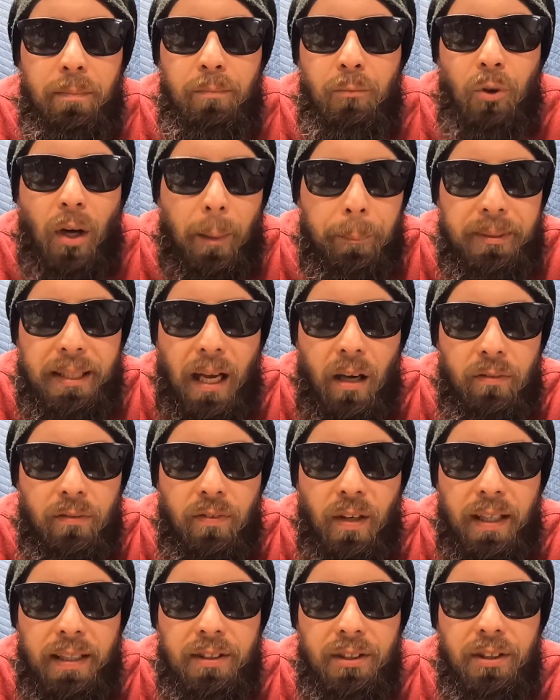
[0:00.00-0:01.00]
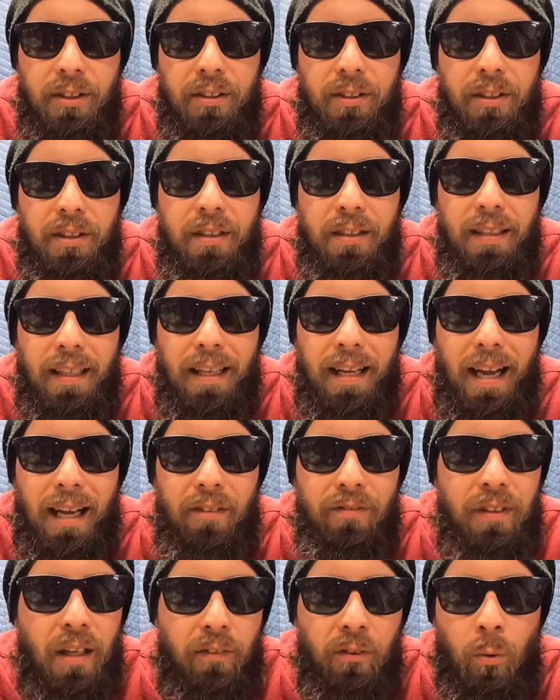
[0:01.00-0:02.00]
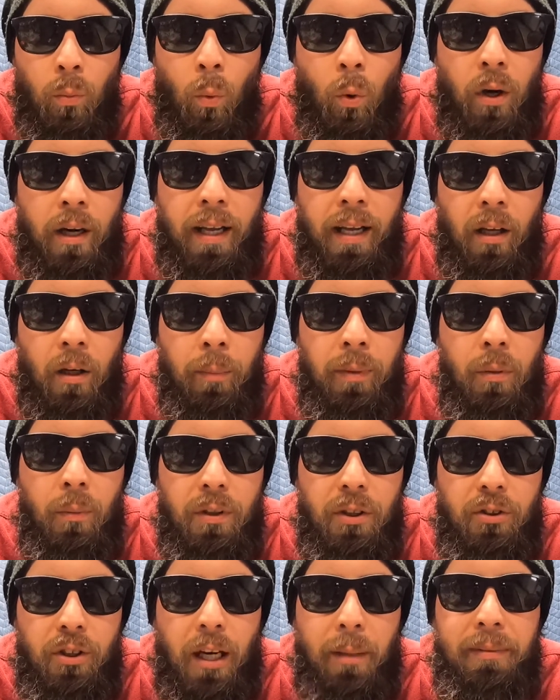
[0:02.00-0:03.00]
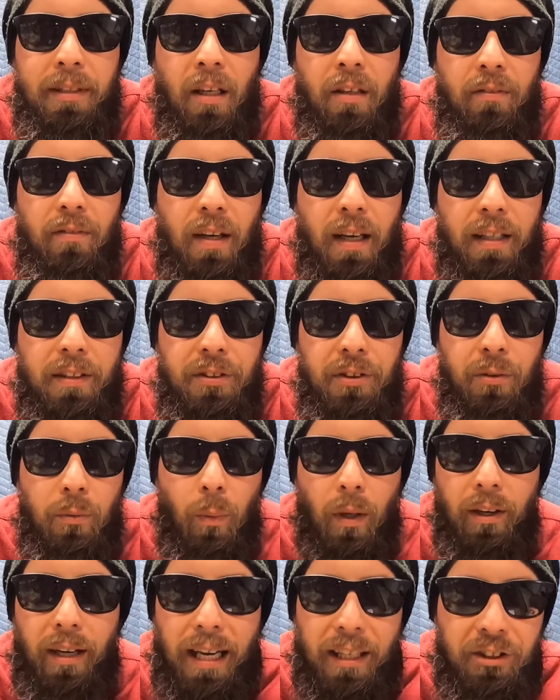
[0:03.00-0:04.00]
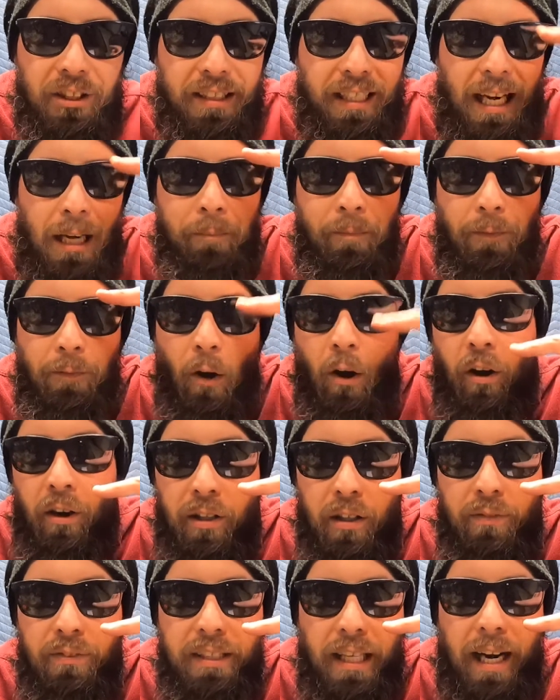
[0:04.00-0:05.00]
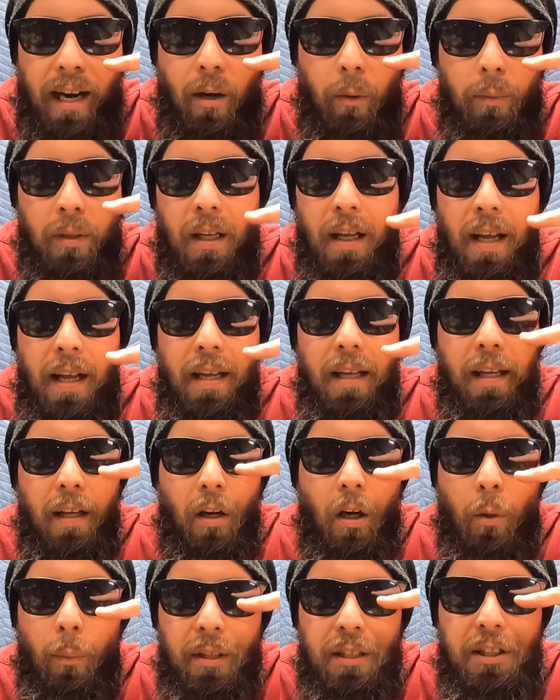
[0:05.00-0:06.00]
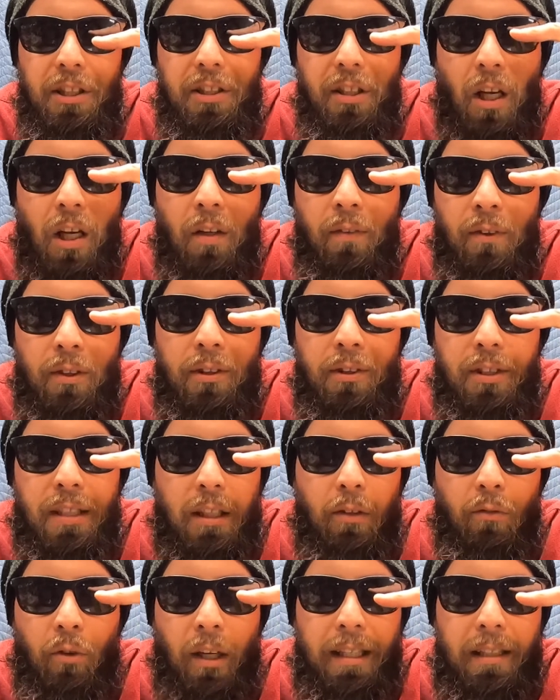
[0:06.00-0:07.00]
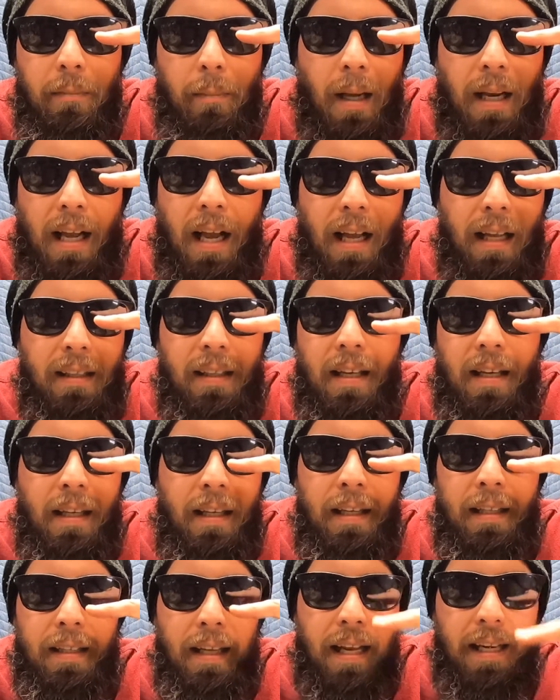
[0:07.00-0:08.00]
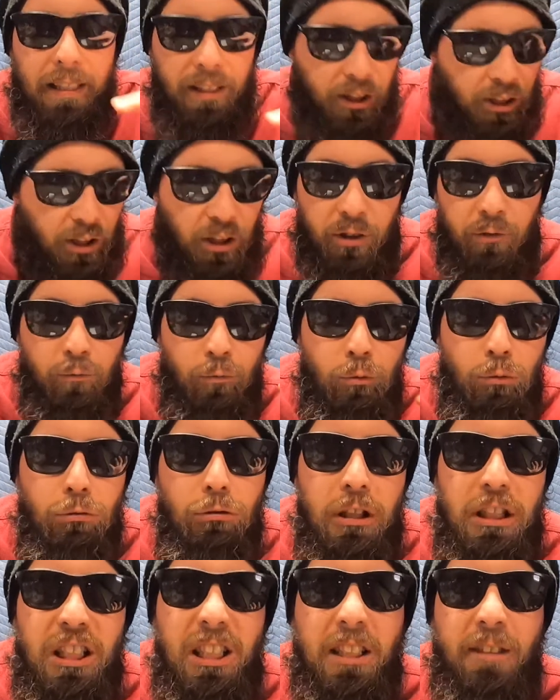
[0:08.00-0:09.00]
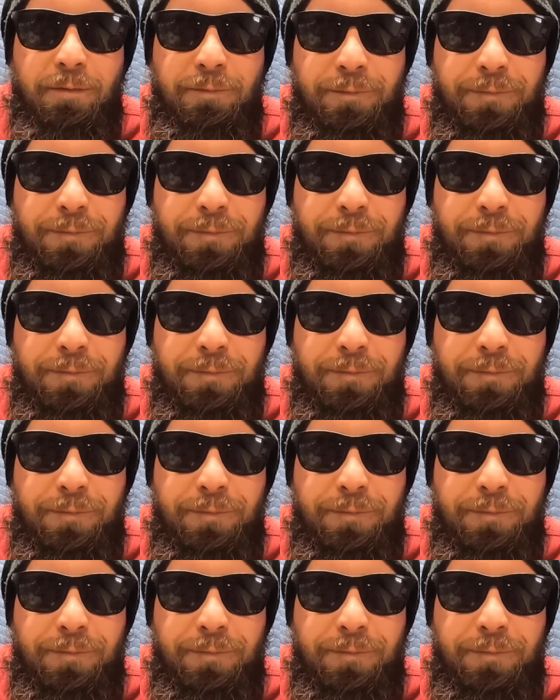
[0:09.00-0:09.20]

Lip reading: drop-down visors. I've never worn a helmet with a drop-down visor where it actually came far enough down. It always just hovers like right in my eye line, and it just annoys the